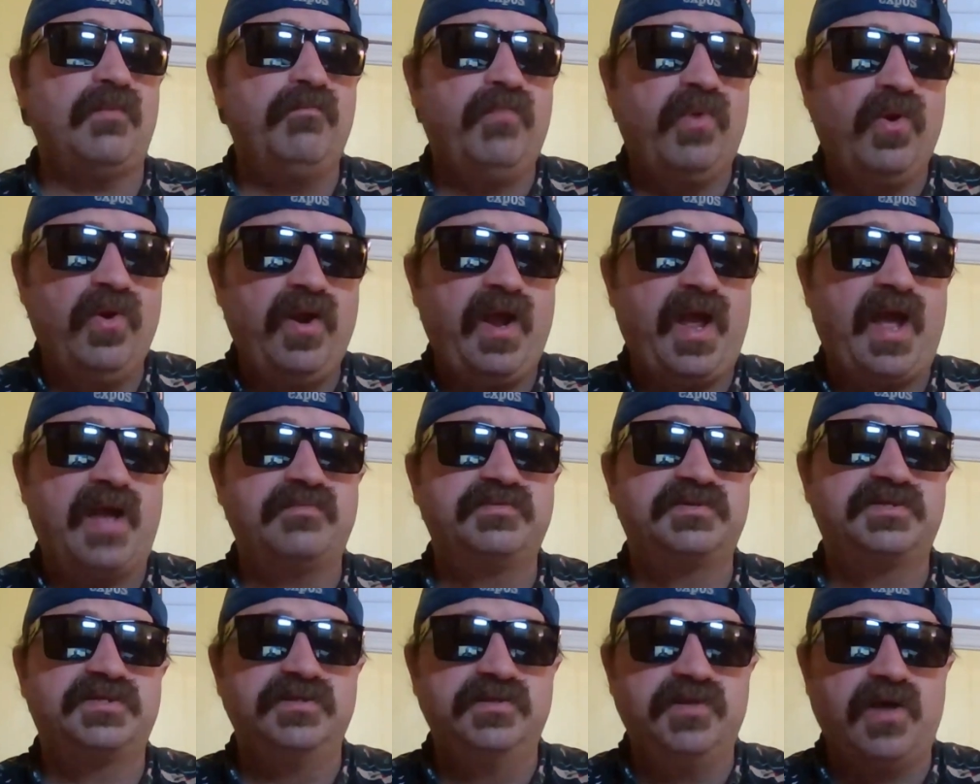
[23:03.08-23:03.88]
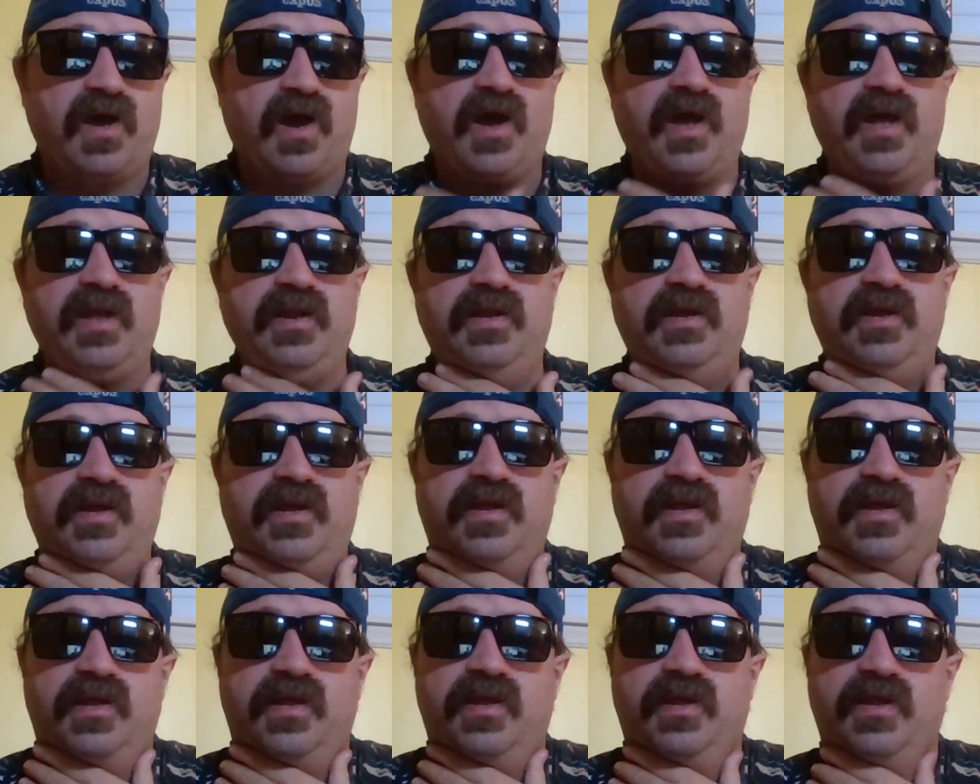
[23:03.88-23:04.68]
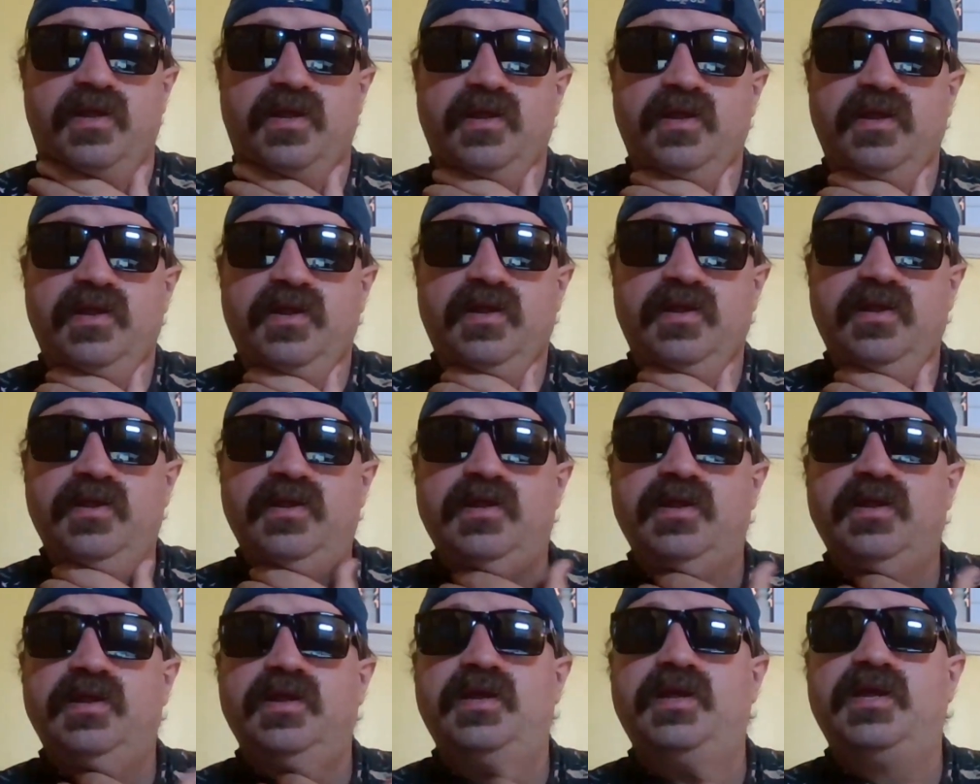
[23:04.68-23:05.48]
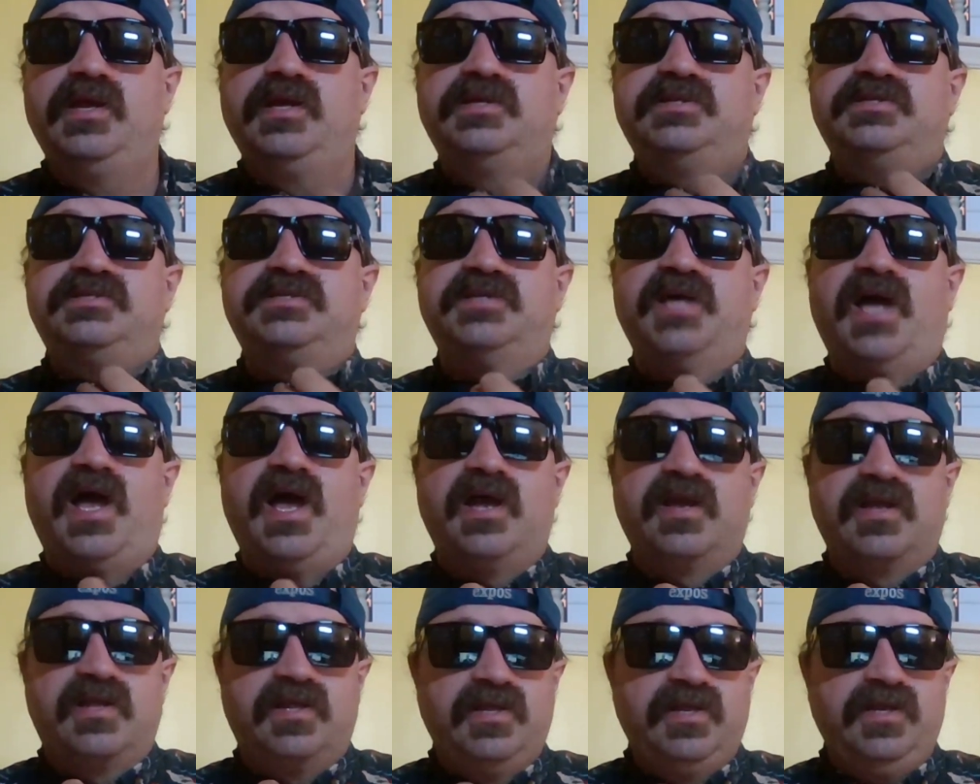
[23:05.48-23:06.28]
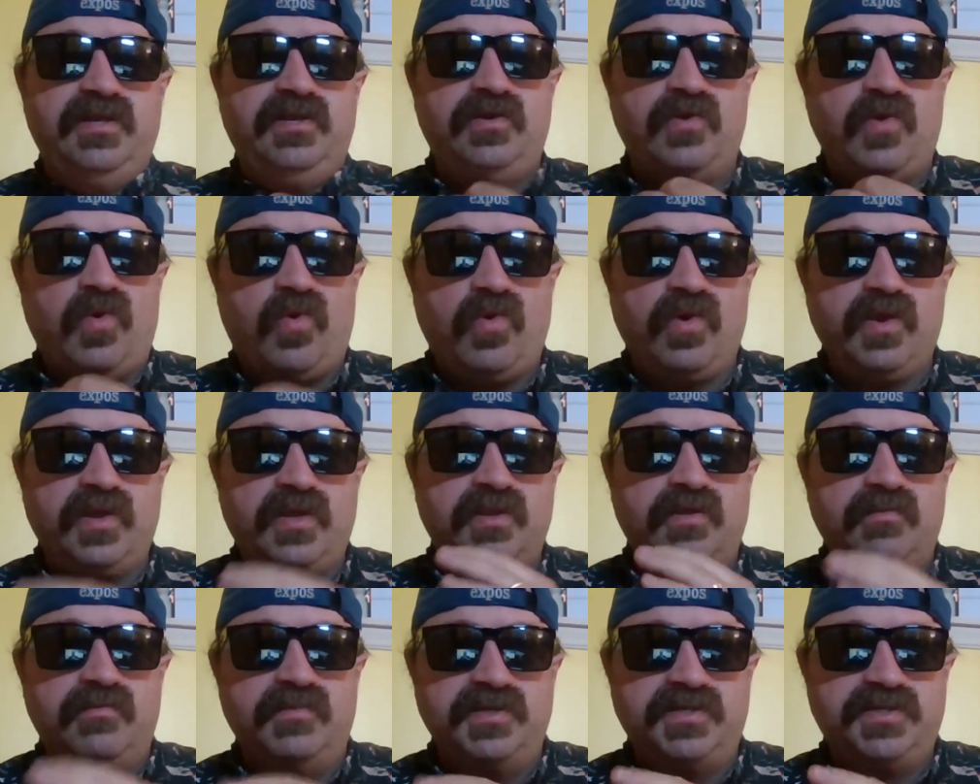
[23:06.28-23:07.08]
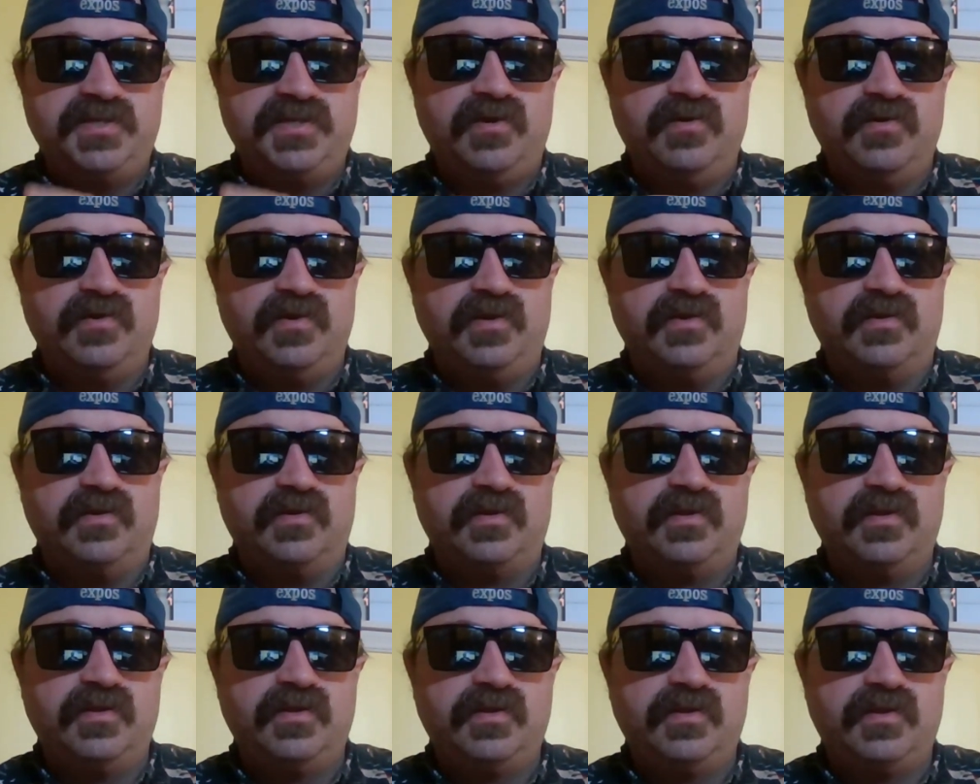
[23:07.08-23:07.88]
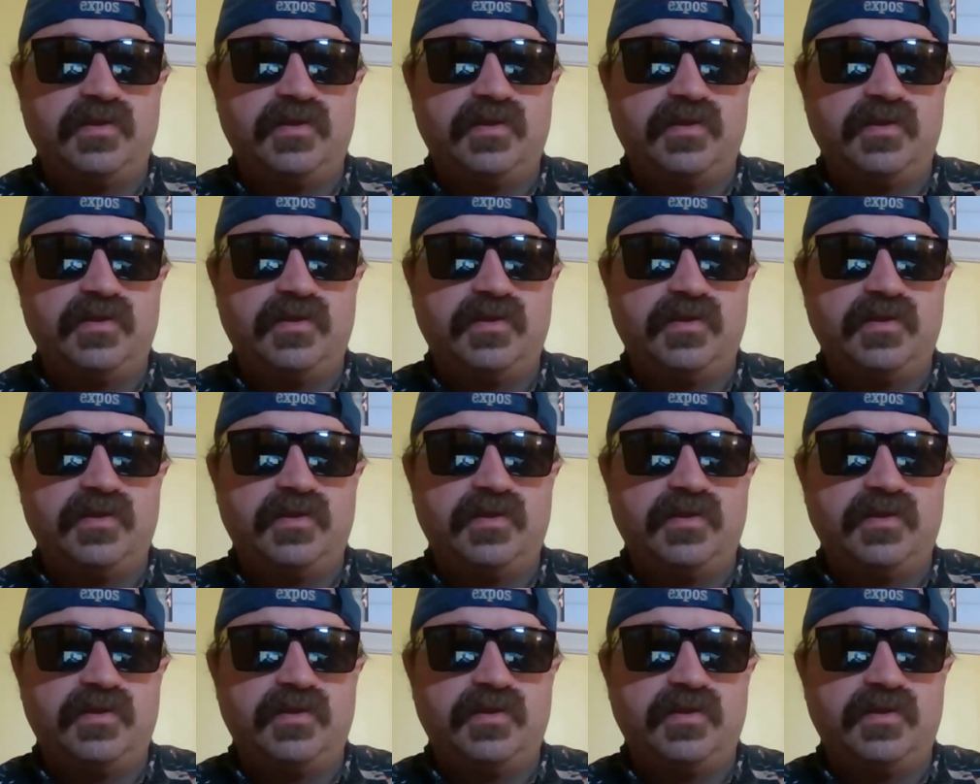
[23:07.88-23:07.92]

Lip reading: perhaps not exactly knowing the material,